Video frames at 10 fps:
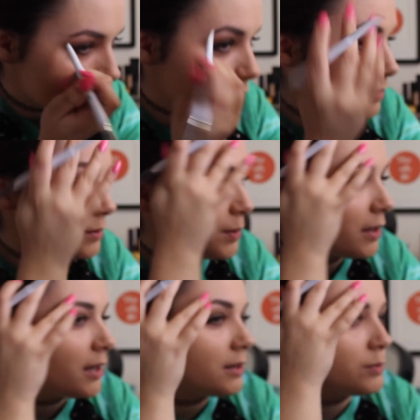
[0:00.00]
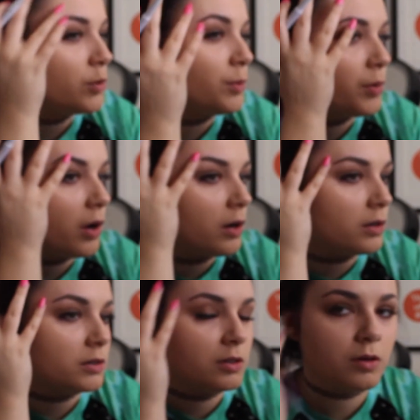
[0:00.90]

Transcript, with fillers: So this probably has more product